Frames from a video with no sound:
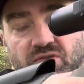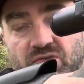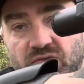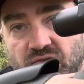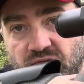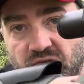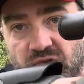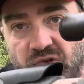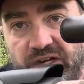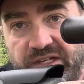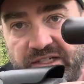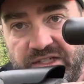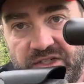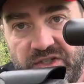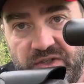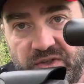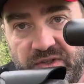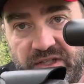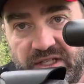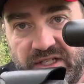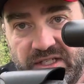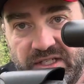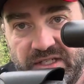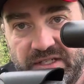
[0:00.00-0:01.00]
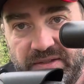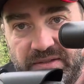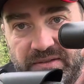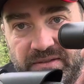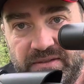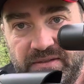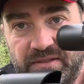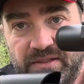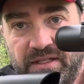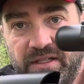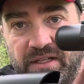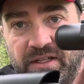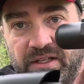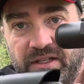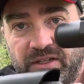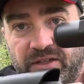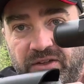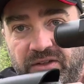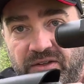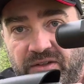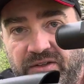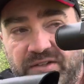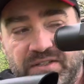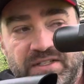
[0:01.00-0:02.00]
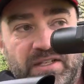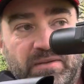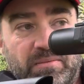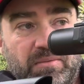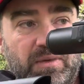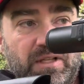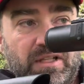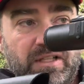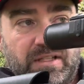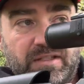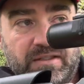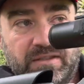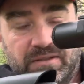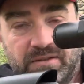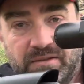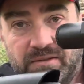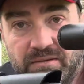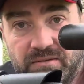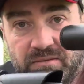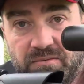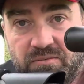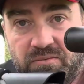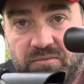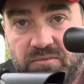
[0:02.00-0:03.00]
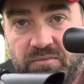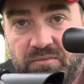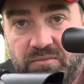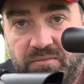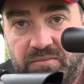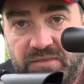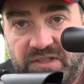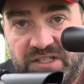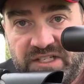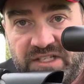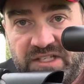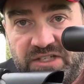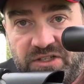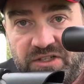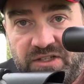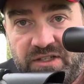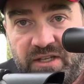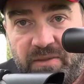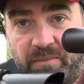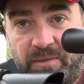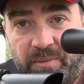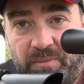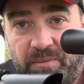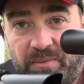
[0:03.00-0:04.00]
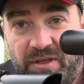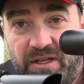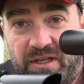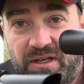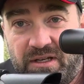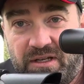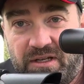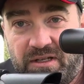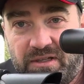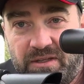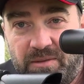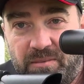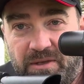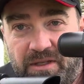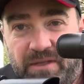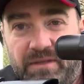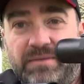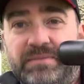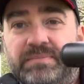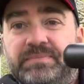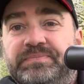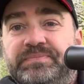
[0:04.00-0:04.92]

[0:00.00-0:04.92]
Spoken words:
trying to do this. You can simply extend your thumb up and click the button.